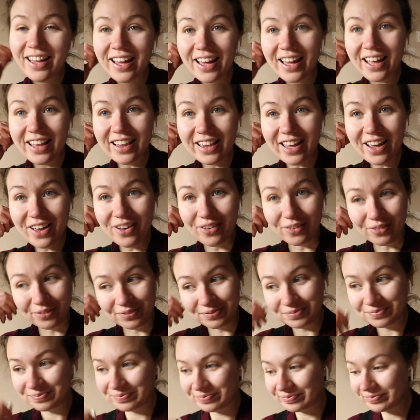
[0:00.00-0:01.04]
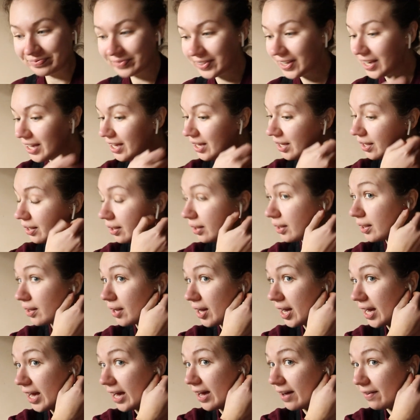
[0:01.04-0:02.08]
Hello! So
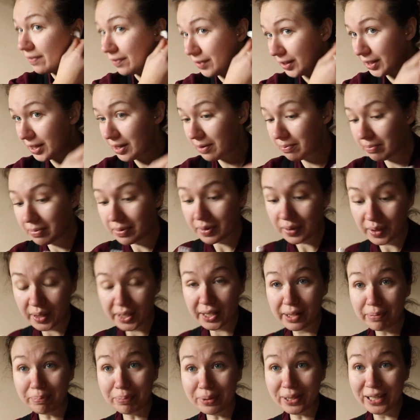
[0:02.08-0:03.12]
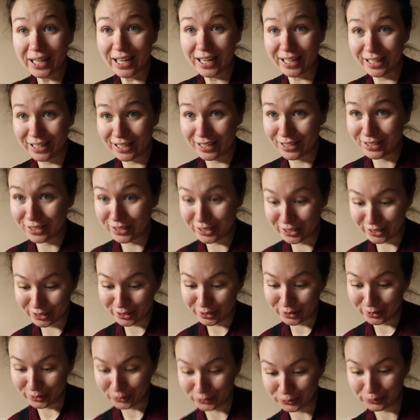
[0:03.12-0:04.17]
I have some splaining to
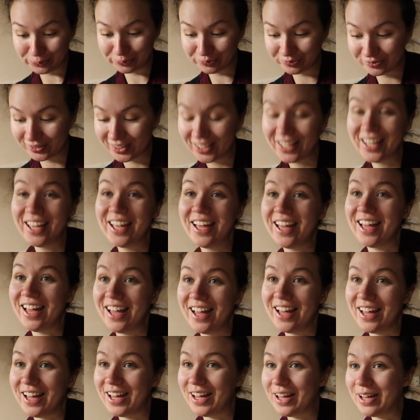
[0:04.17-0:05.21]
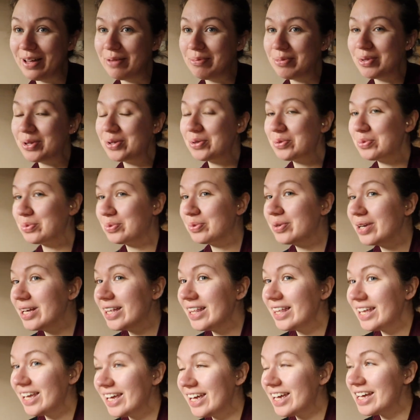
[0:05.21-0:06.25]
do.
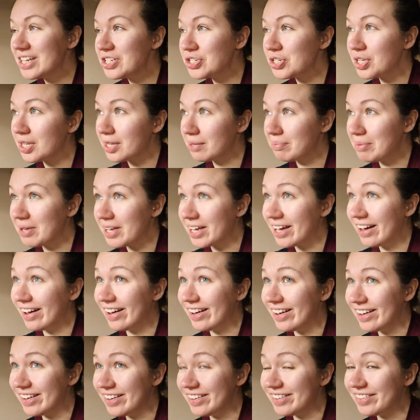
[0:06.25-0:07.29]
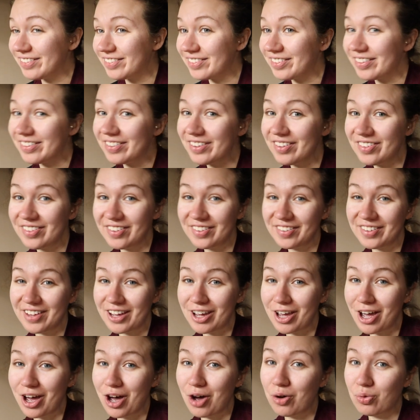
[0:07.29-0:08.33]
Really, it's just because this is
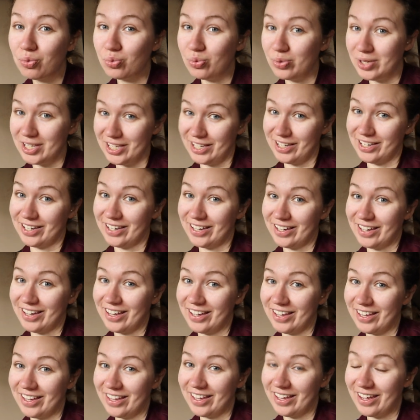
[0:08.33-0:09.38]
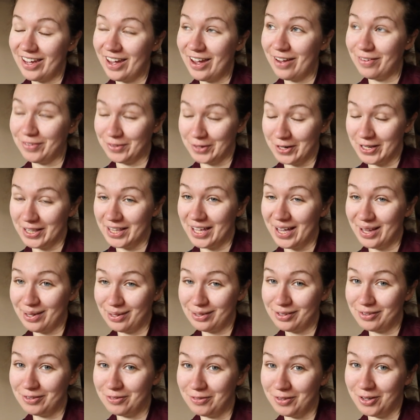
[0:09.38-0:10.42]
like a week after I
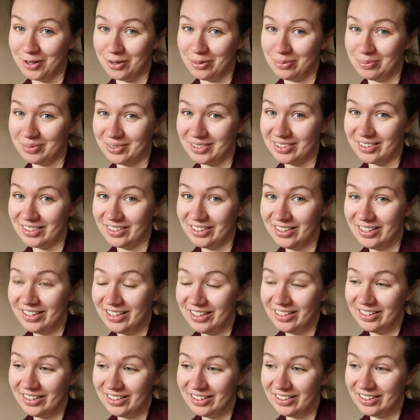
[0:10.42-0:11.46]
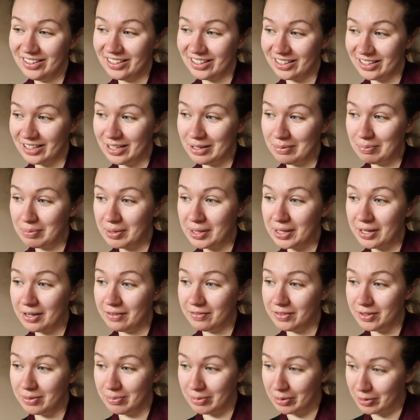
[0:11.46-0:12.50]
last filmed the clips
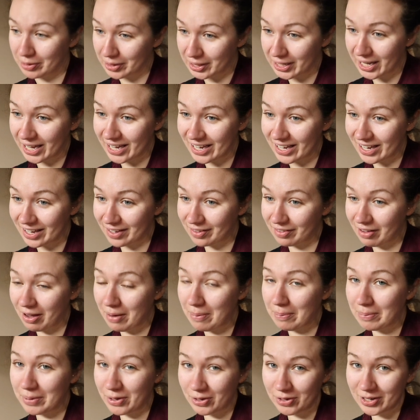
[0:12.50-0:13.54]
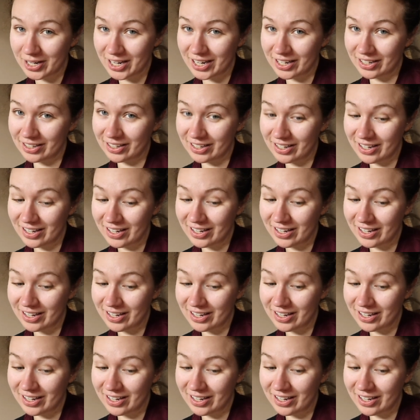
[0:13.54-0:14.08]
of the mosaic building.